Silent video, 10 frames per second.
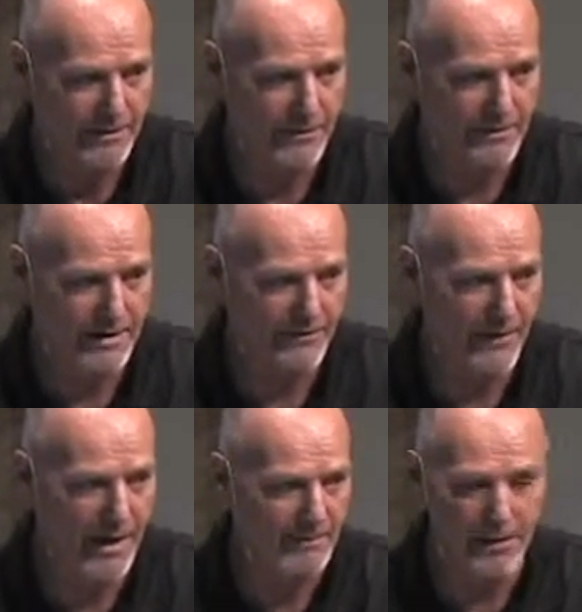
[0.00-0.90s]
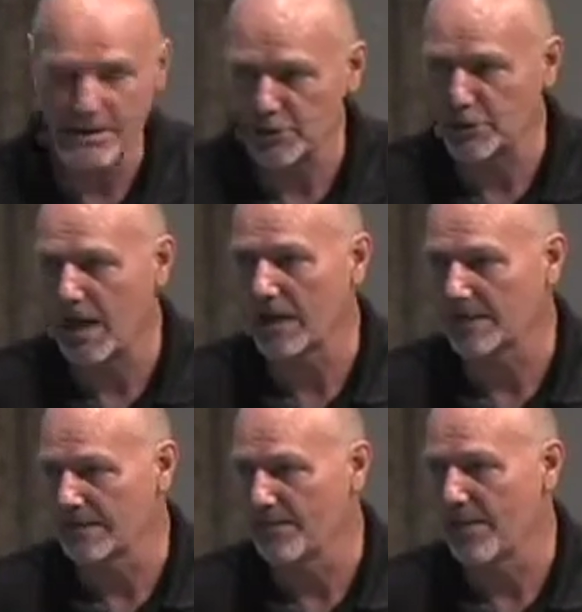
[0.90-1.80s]
You give up on Jack
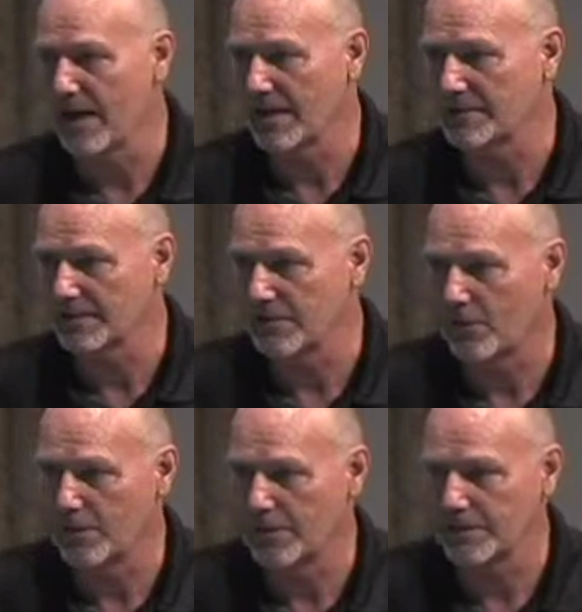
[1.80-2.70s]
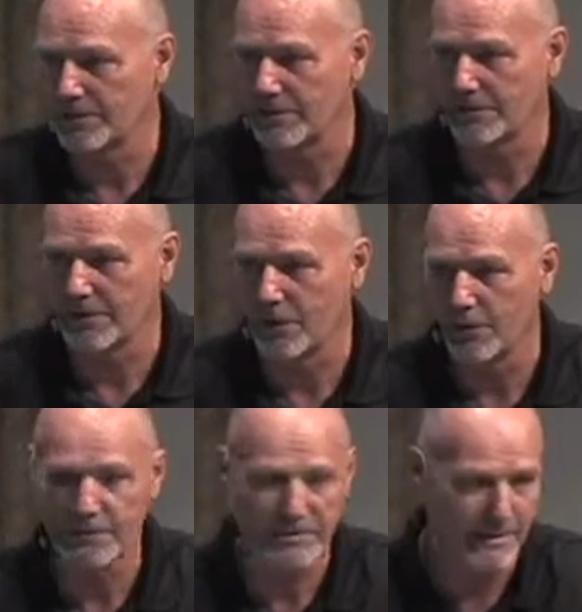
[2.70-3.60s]
in the Box in order to
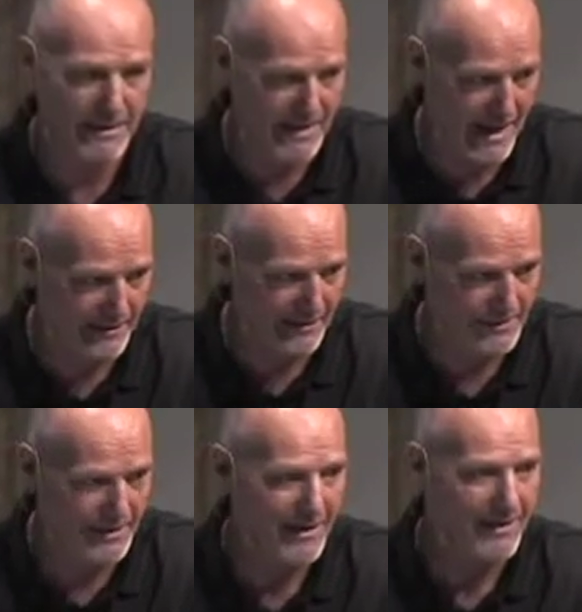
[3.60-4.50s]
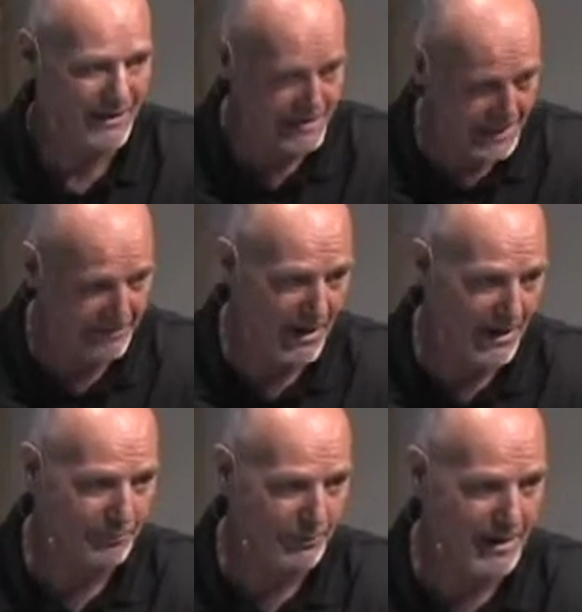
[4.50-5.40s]
go to McDonald's because they've
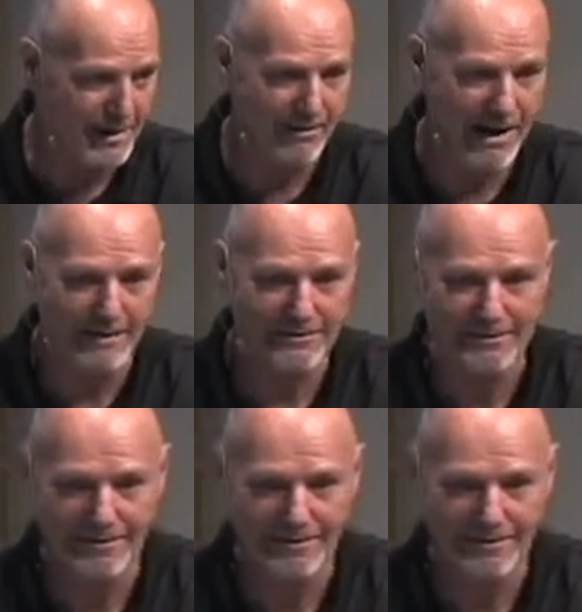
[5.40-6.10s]
got a playground.